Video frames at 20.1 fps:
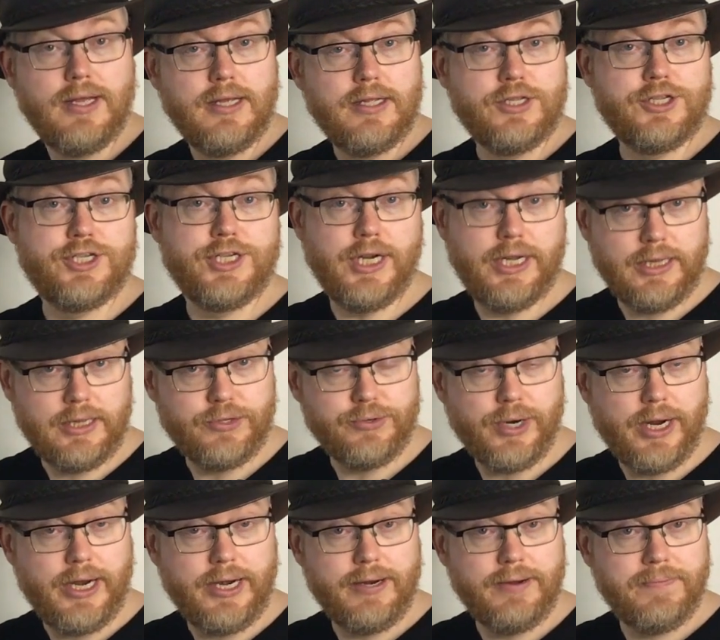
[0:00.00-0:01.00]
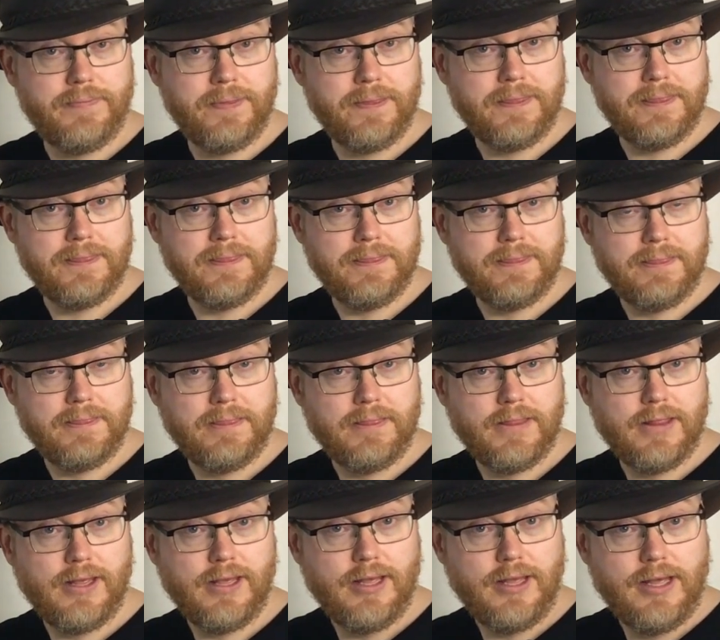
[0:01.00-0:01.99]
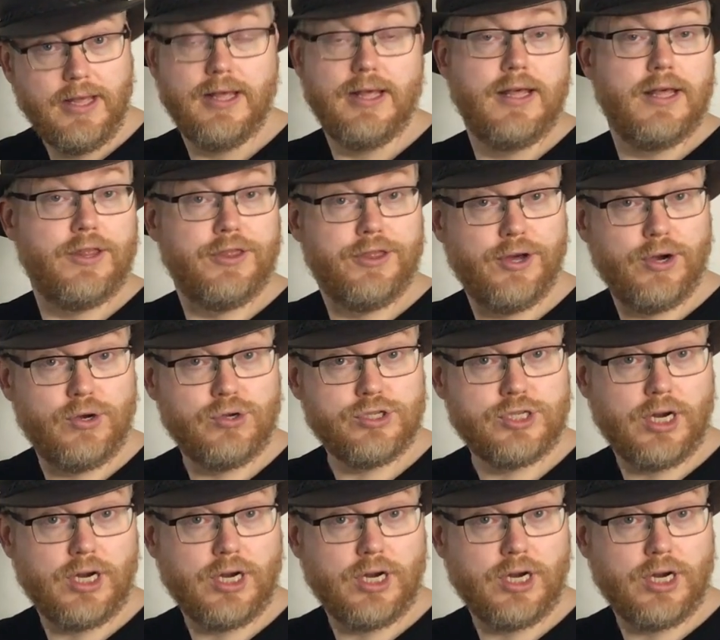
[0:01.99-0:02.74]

children. Those